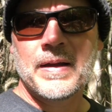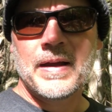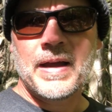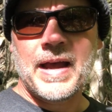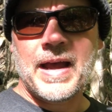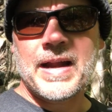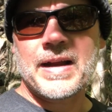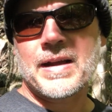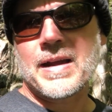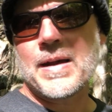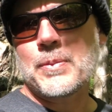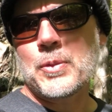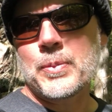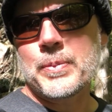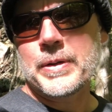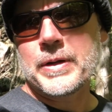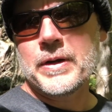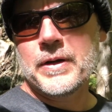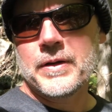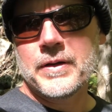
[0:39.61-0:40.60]
had a couple
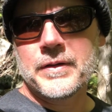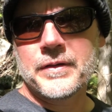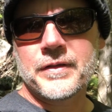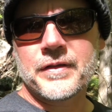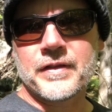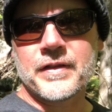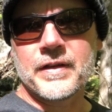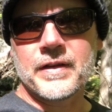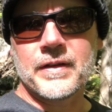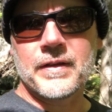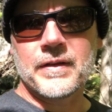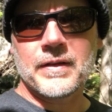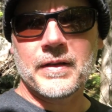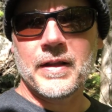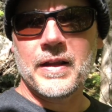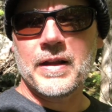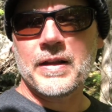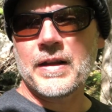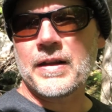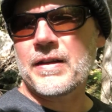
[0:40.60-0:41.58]
beers, and
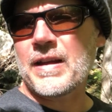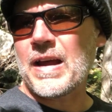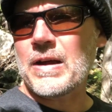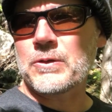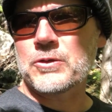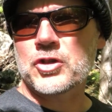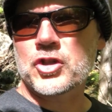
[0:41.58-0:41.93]
then the town